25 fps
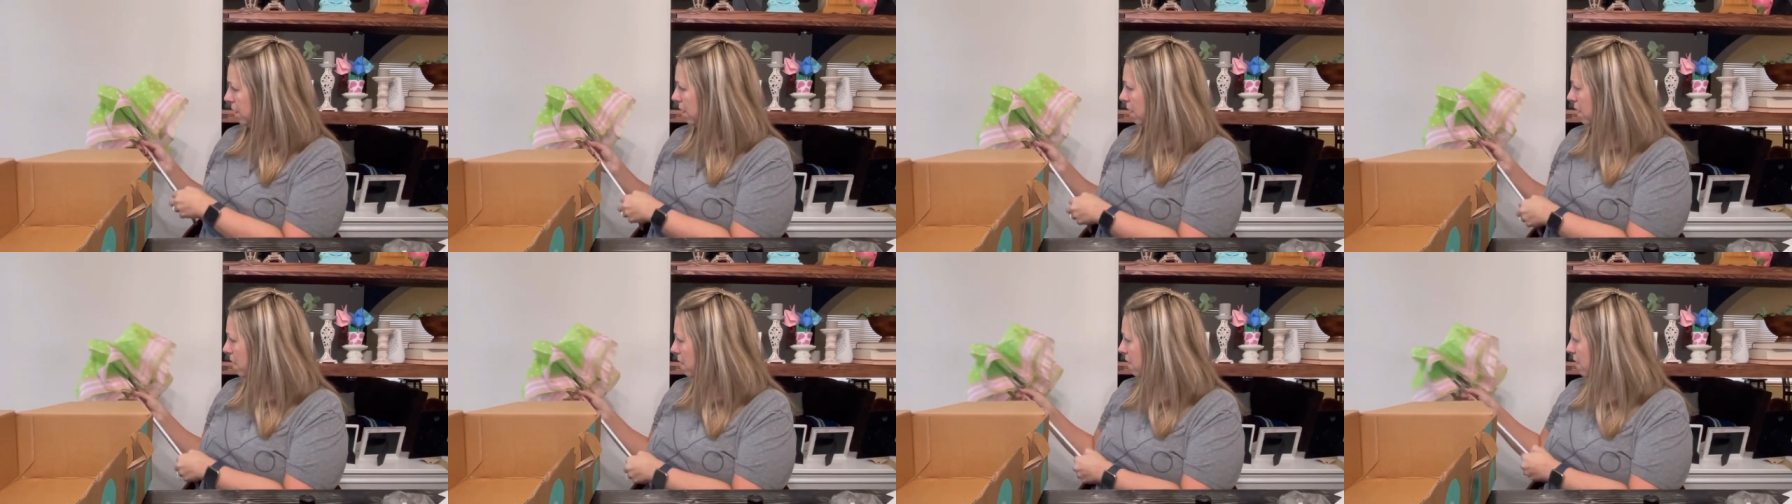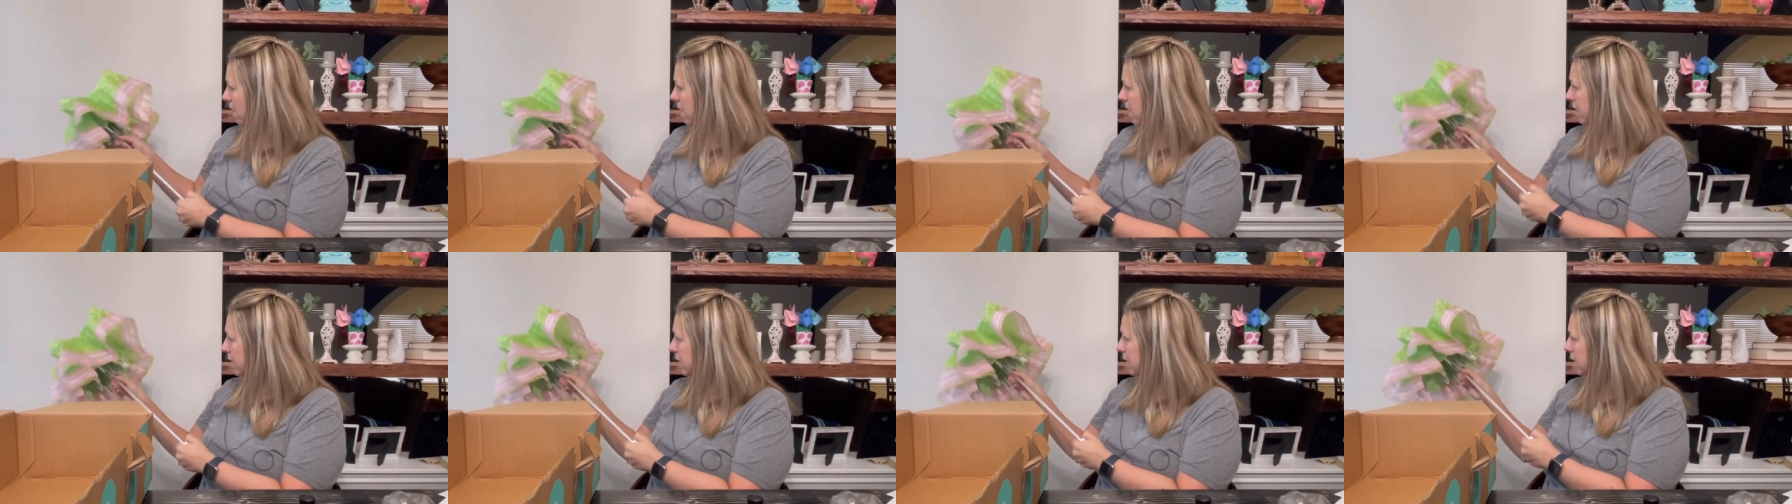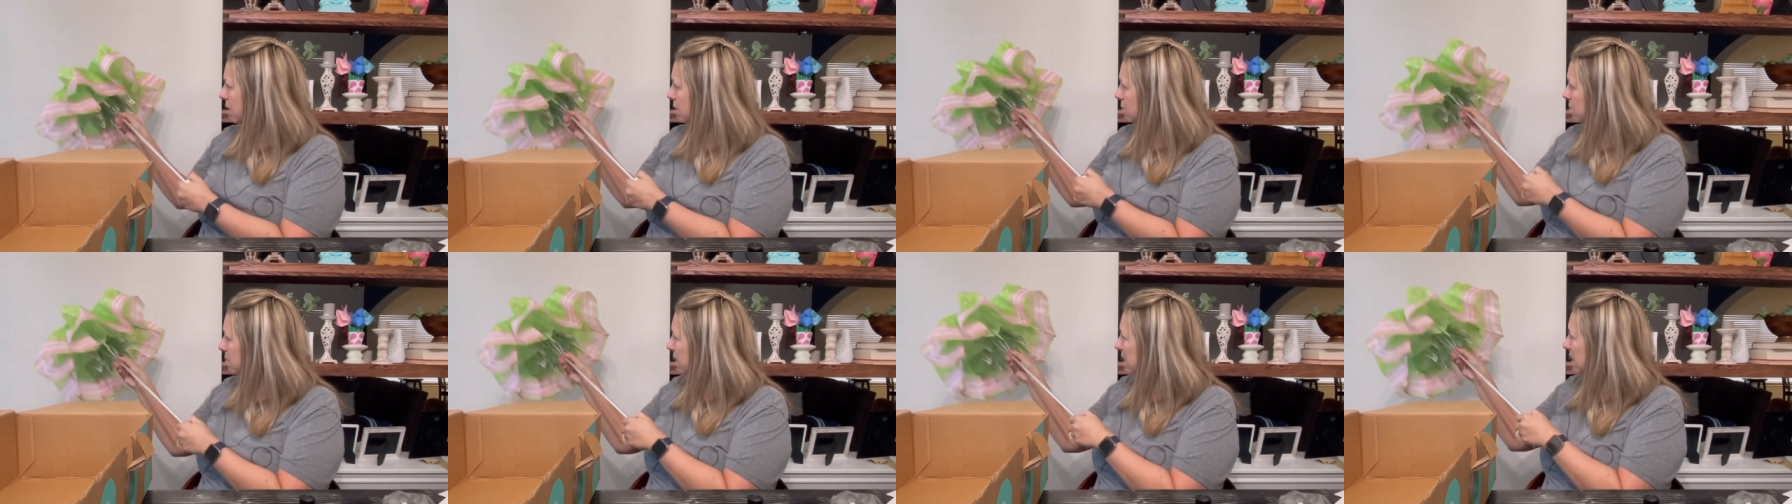All right.
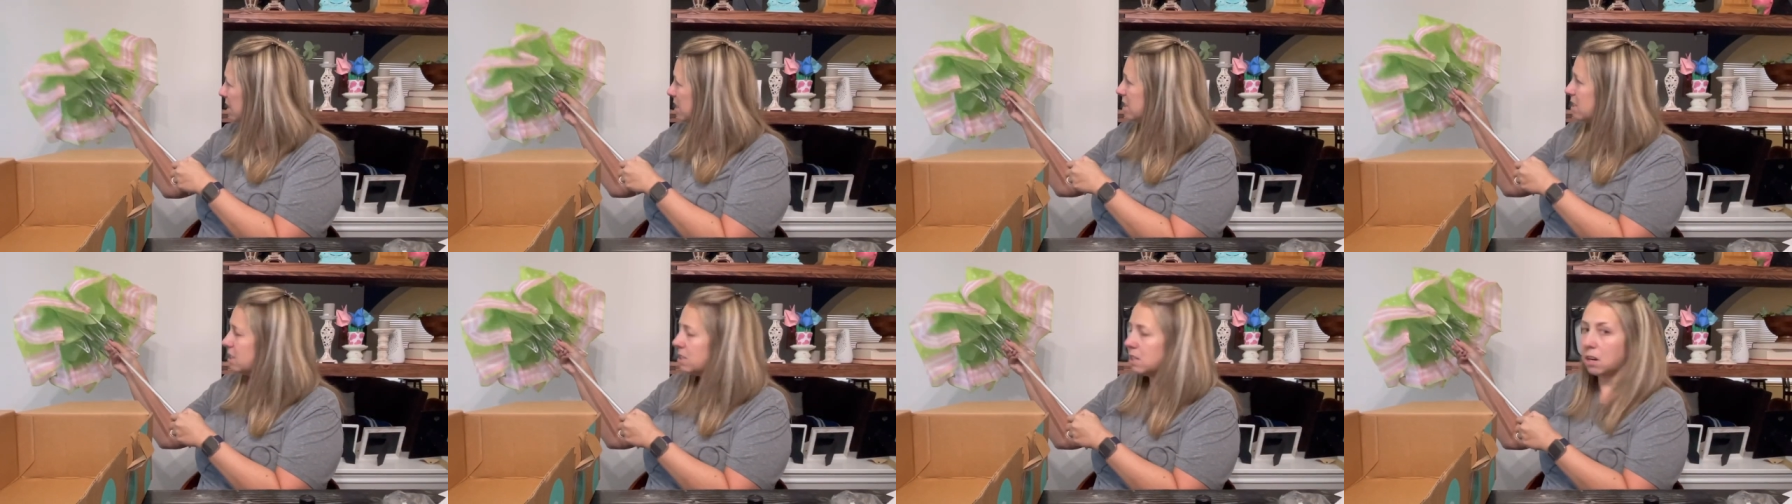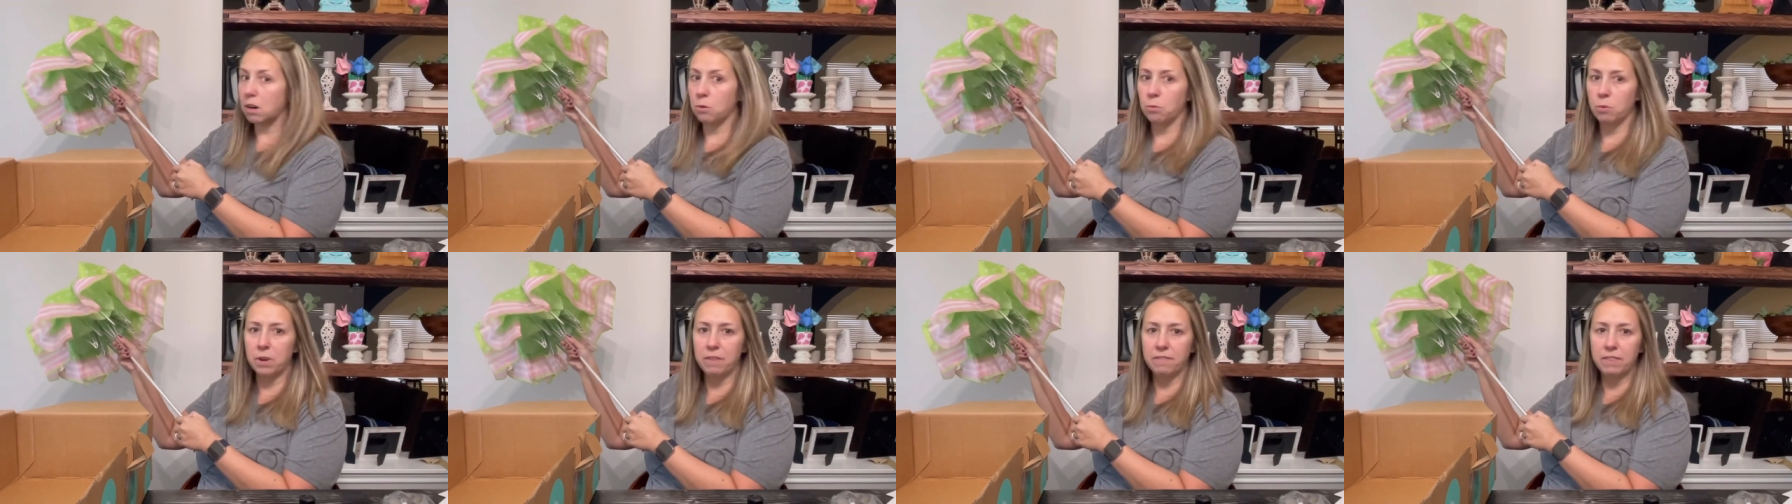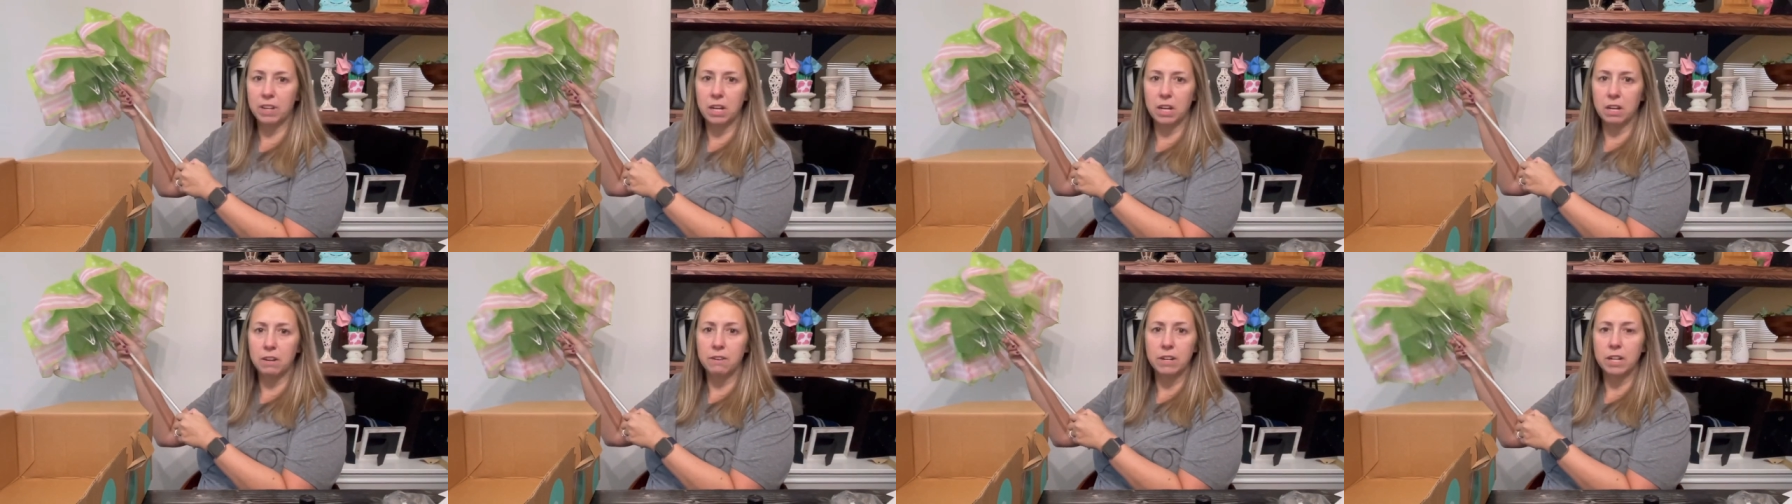So this, are we
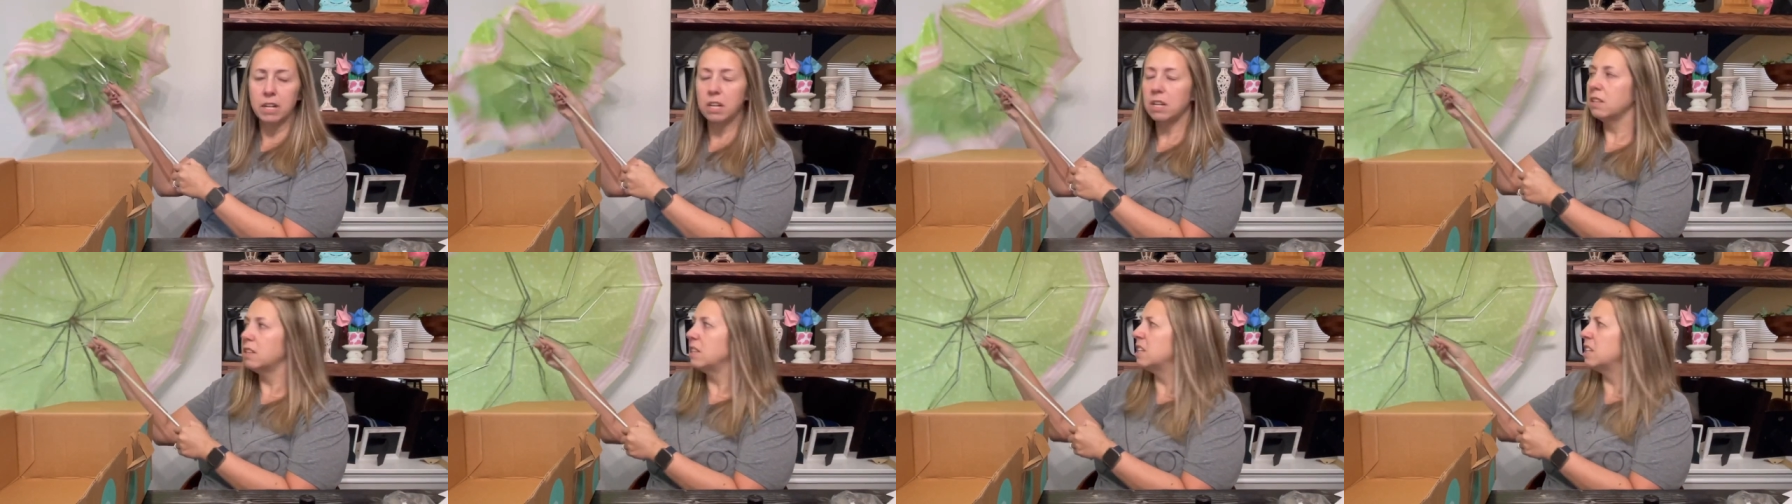videoing?